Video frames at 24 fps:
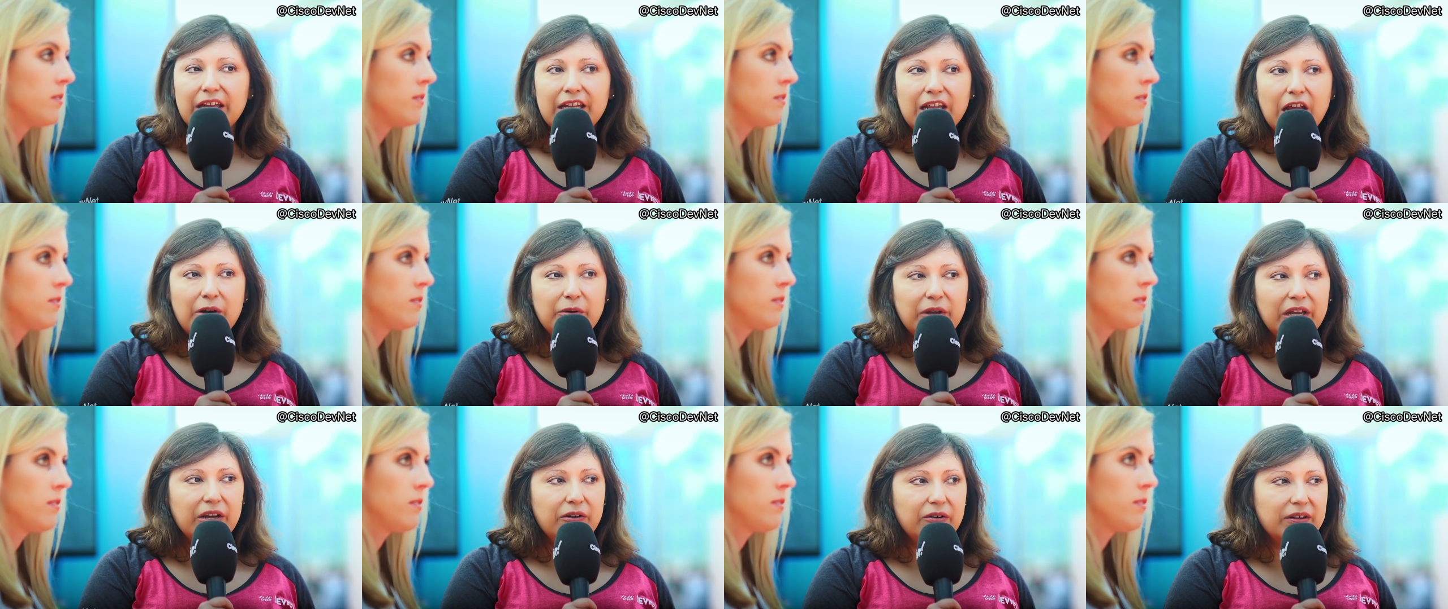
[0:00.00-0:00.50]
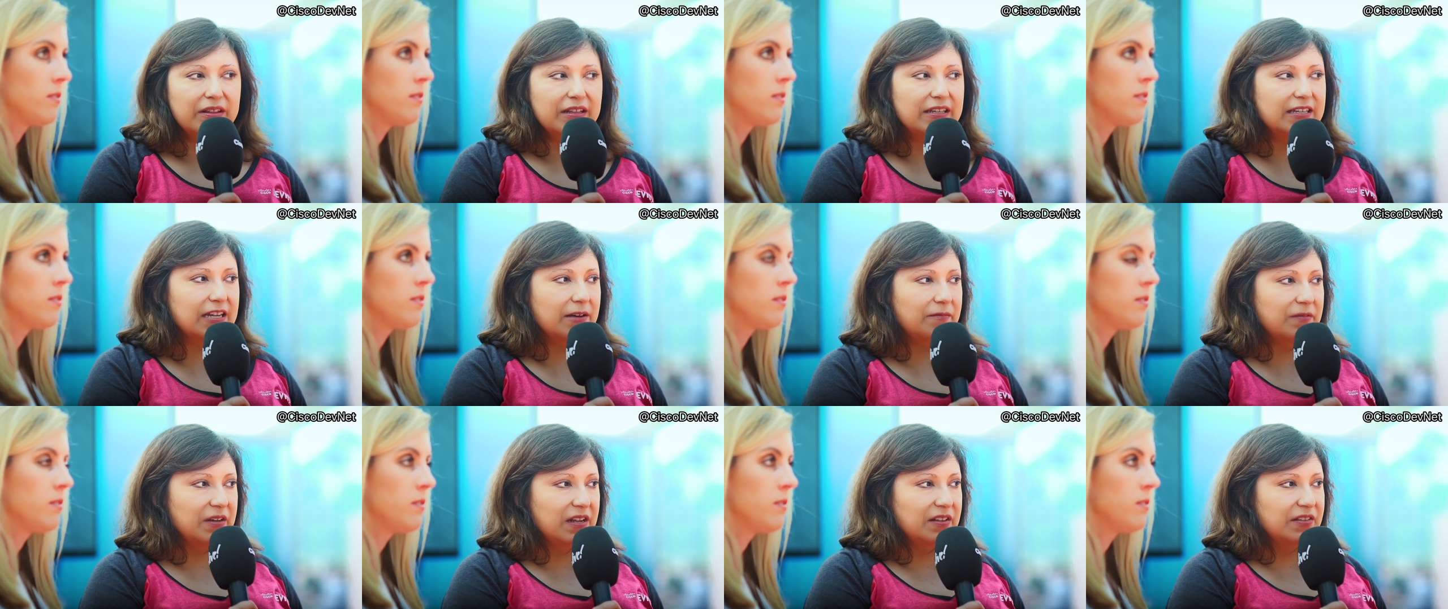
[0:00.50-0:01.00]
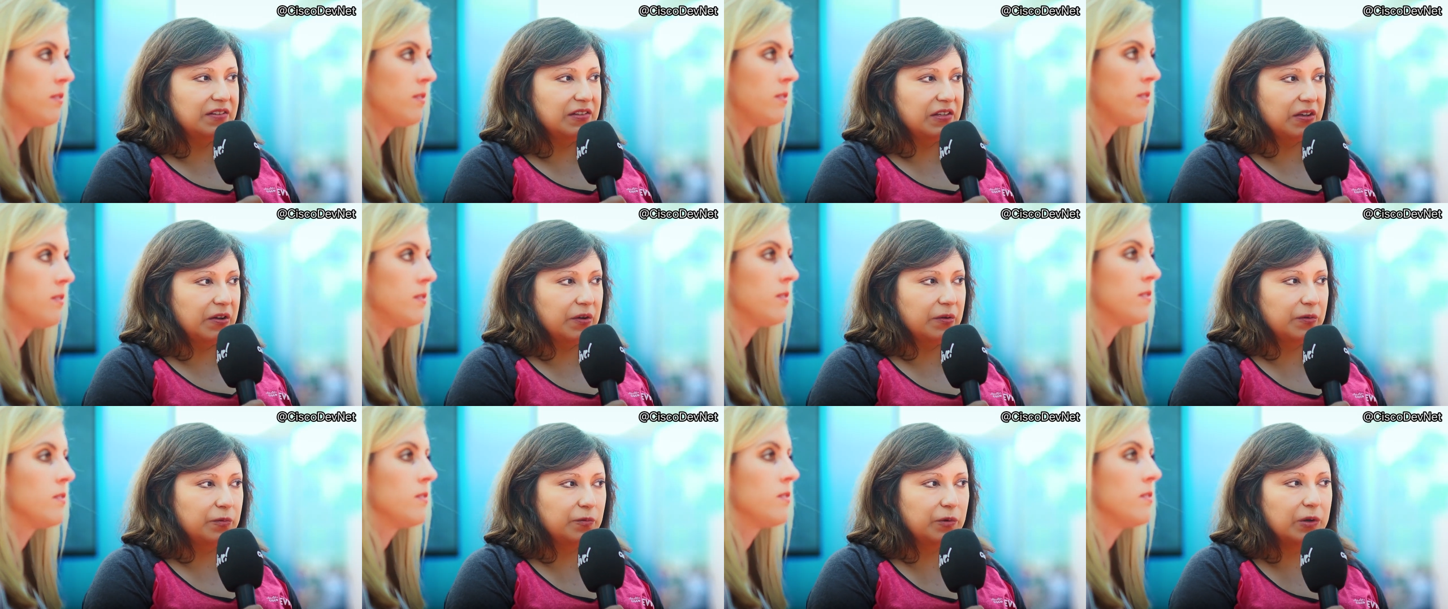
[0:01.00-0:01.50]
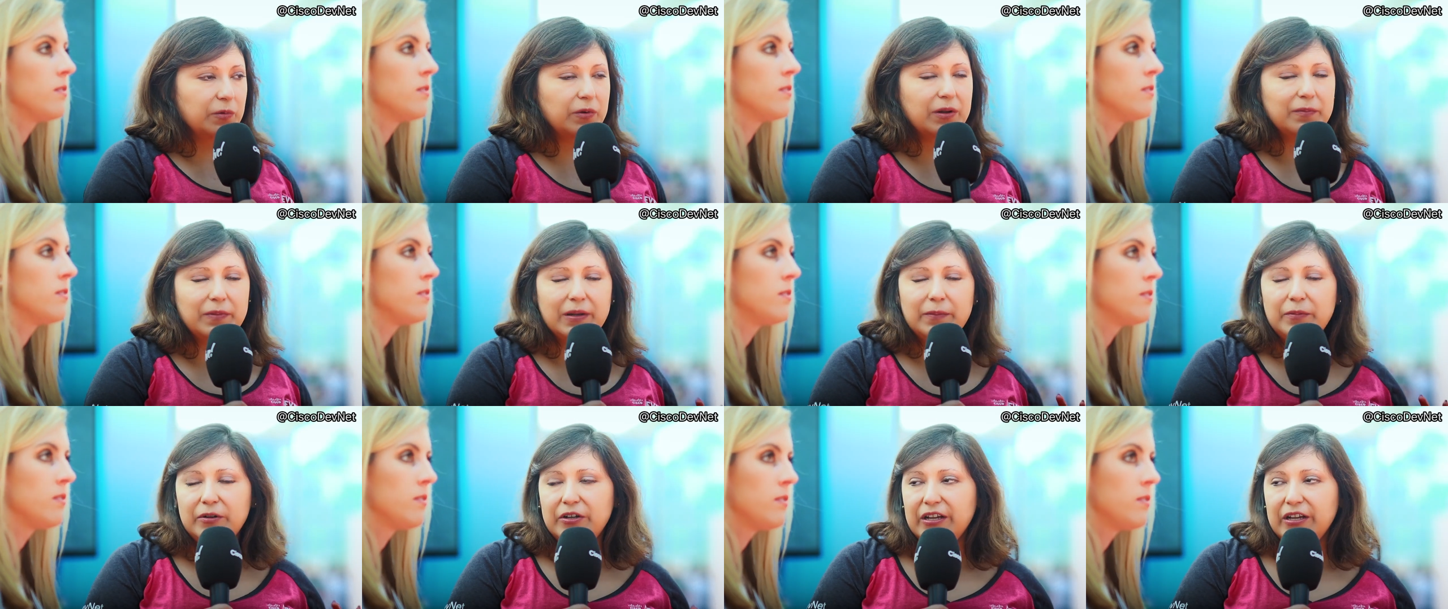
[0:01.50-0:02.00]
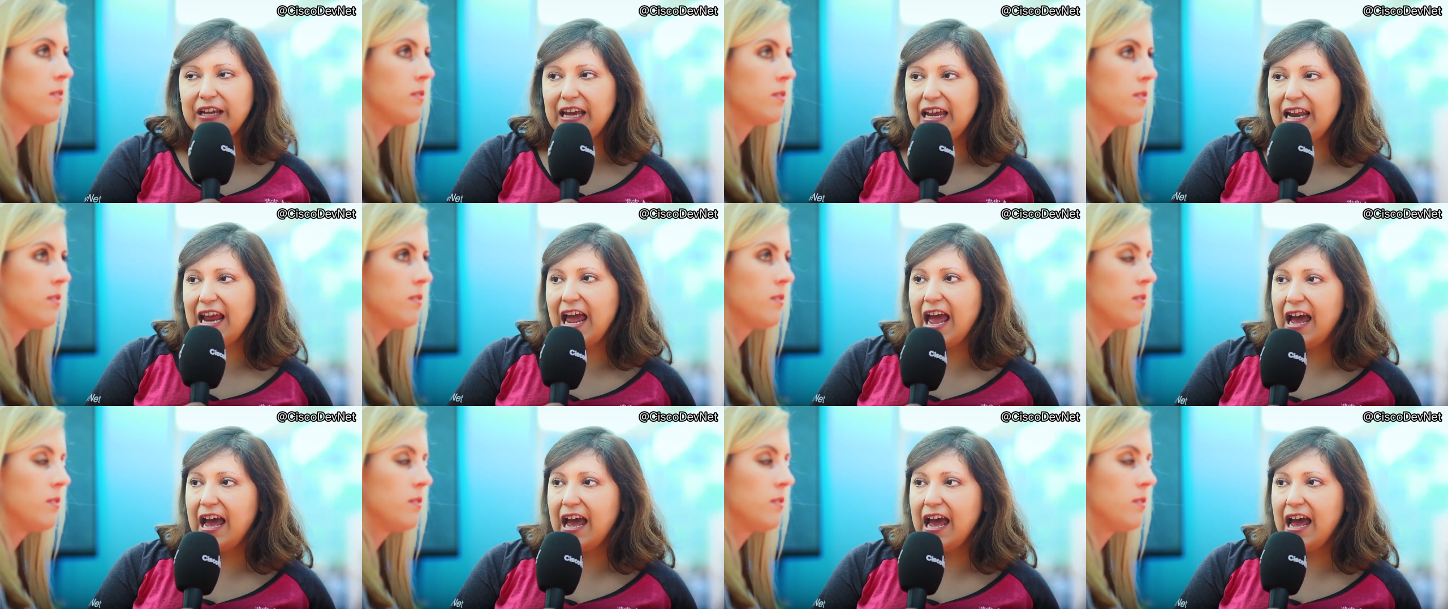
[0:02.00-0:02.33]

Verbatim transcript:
Speaker 1: Now here in the DevNet Zone, we want people to get